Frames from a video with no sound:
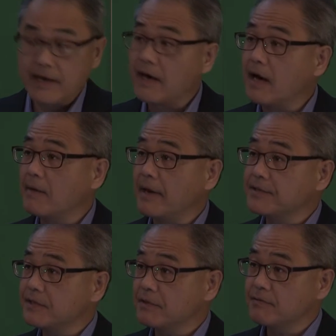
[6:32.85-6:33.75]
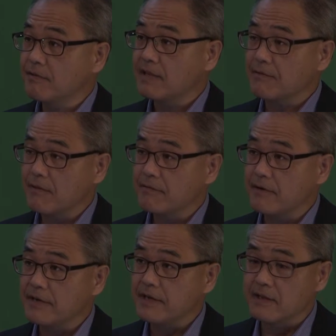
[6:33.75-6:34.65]
as of a
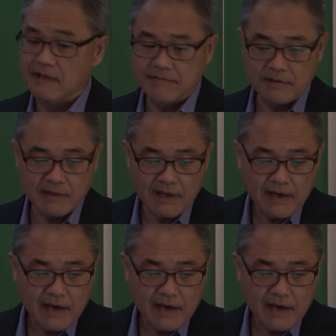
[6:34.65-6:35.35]
2013 level,